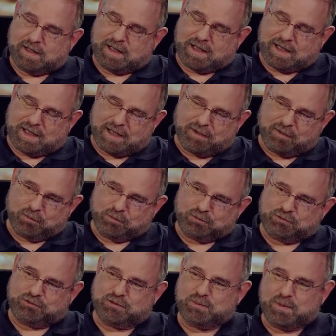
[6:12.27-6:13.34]
How
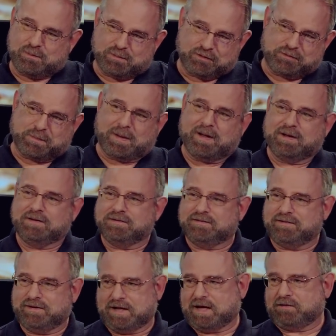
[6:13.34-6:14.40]
should we respond
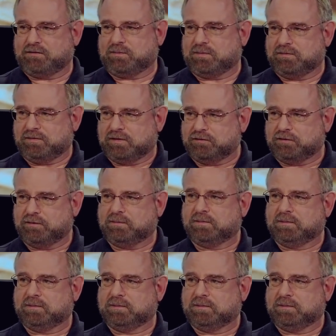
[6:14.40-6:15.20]
to that sort of issue?